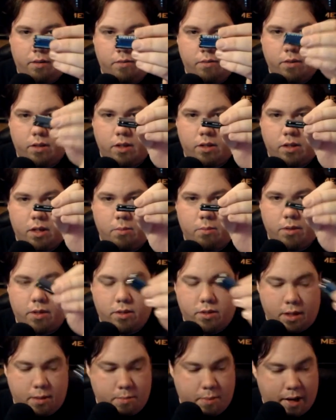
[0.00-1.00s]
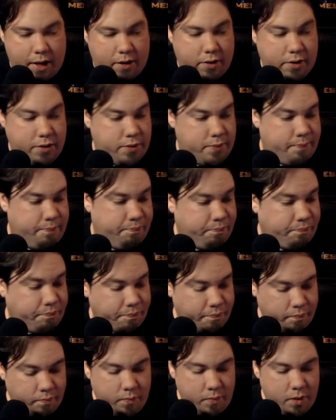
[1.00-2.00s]
It does come with a set of batteries.
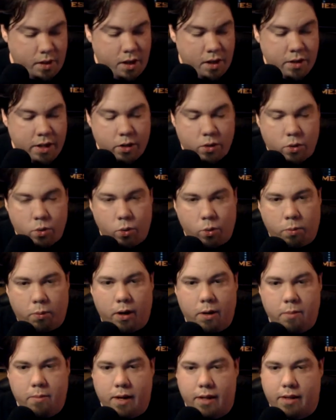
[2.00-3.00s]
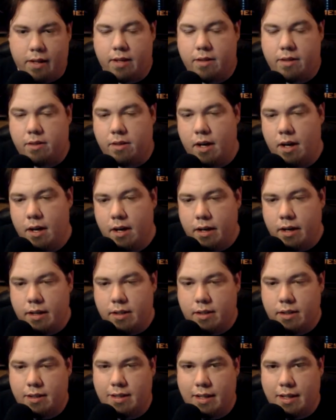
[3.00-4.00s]
Now the cool part about this
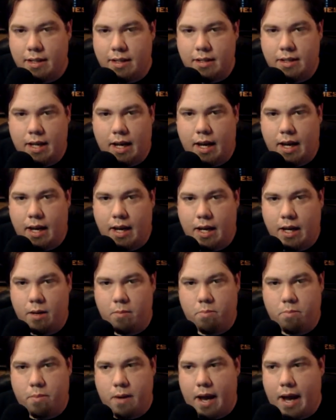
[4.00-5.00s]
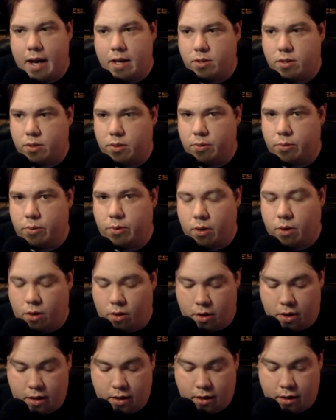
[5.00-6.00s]
is a pass-through
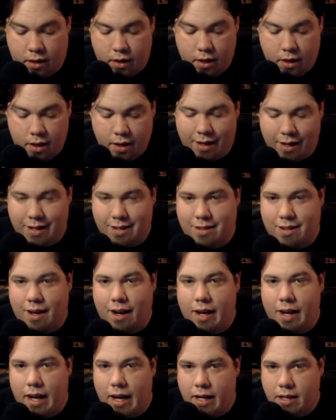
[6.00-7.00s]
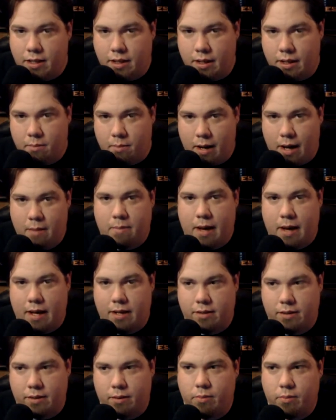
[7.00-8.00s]
card. It's not HDMI
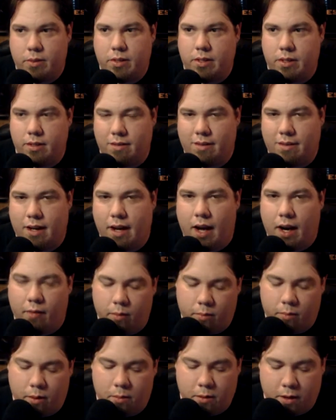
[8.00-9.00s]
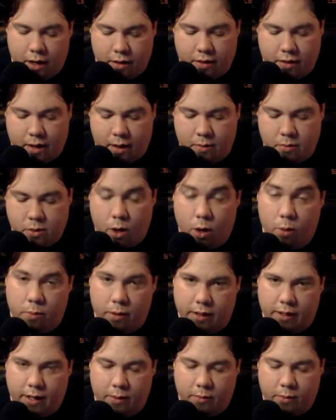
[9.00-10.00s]
pass-through, which is kind of a bummer. I was
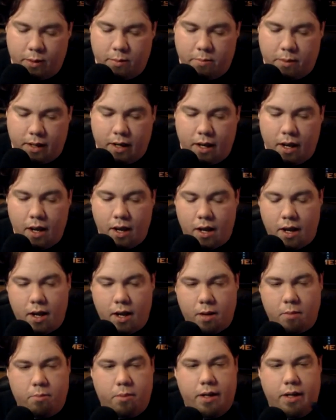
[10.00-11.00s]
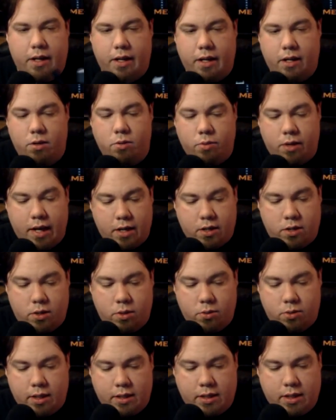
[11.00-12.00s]
hoping that it would be. But you get
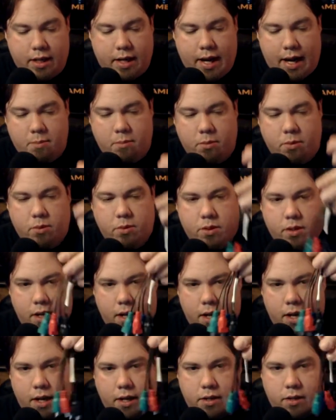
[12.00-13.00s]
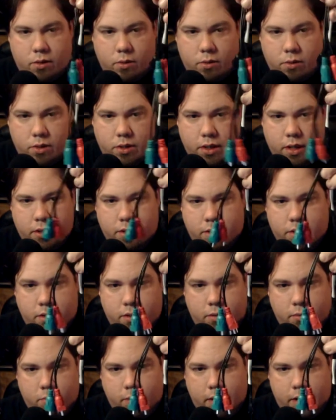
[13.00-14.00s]
two sets of cables, and of course you get
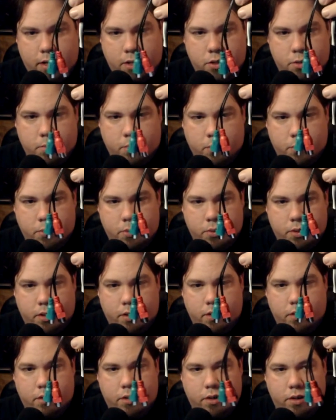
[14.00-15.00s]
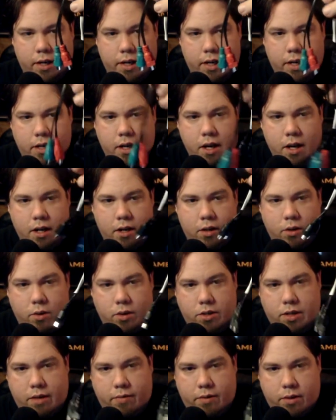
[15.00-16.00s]
your red, your blues, and your green. Of
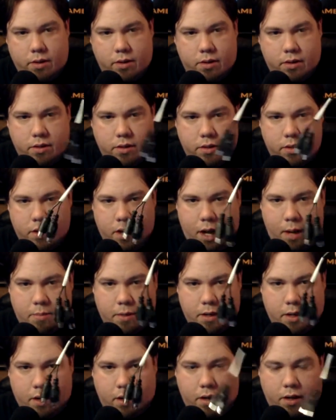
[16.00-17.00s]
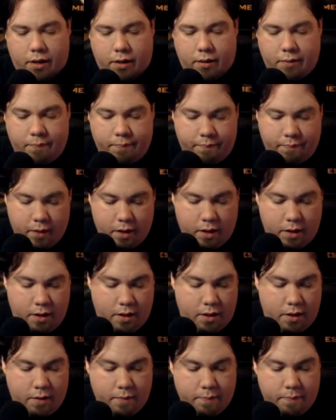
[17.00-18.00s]
course you have your optic audio.
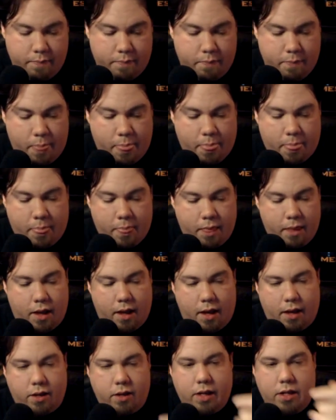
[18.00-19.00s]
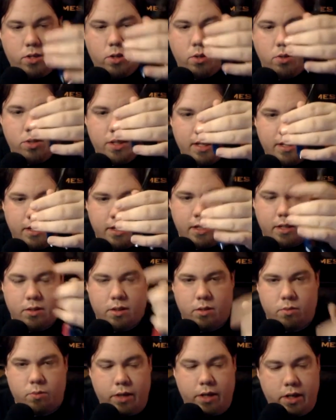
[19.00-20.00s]
You get two sets of these,
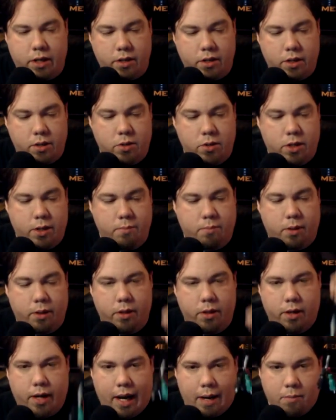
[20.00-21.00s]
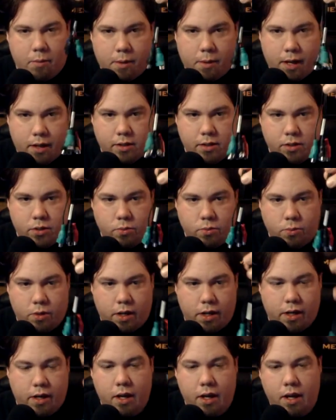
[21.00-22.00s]
because what you can do is you can plug your cable box into
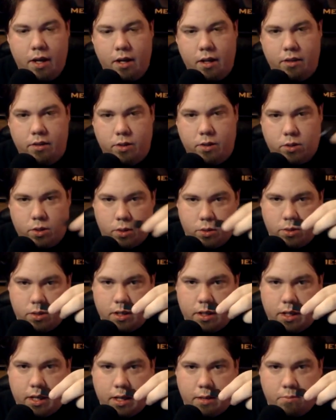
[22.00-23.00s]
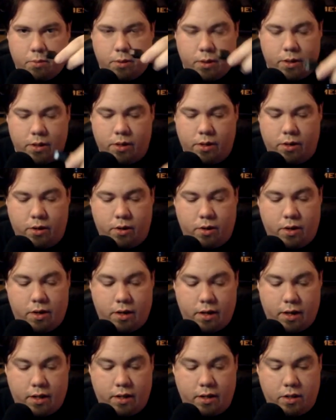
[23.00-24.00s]
one. This goes into the input of the
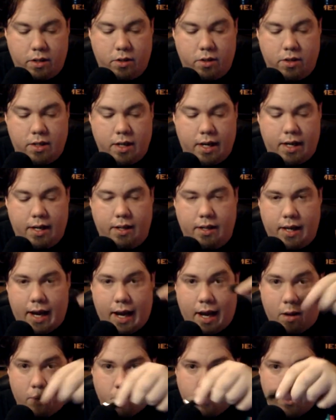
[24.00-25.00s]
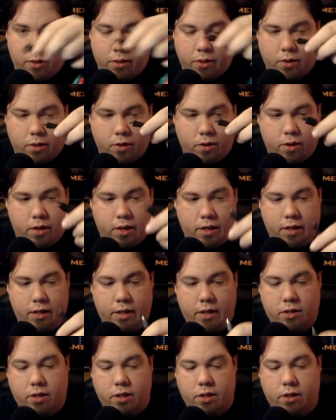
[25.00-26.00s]
card, and then you can take the output of the card, and
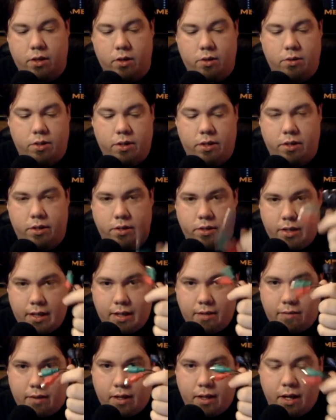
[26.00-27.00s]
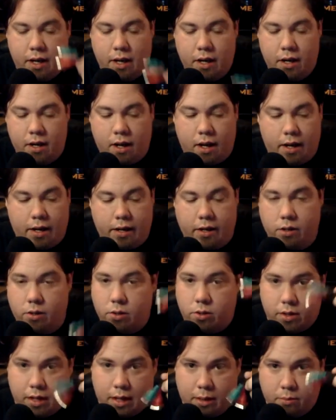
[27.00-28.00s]
this can go to your TV. You can
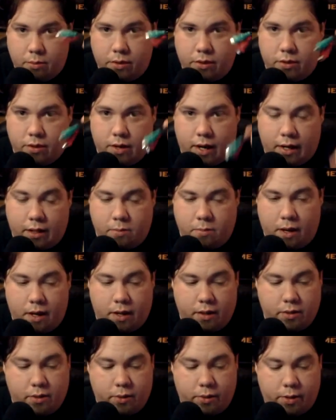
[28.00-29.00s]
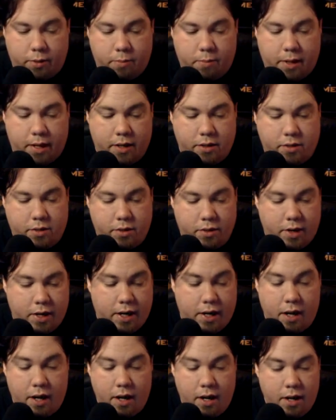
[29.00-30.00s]
do the same with your Xbox or your
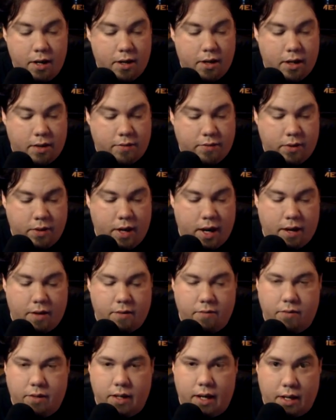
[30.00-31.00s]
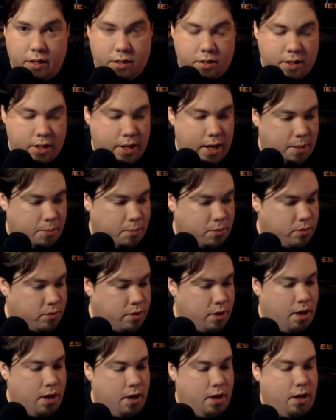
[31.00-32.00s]
PS3 if you have the HD cables.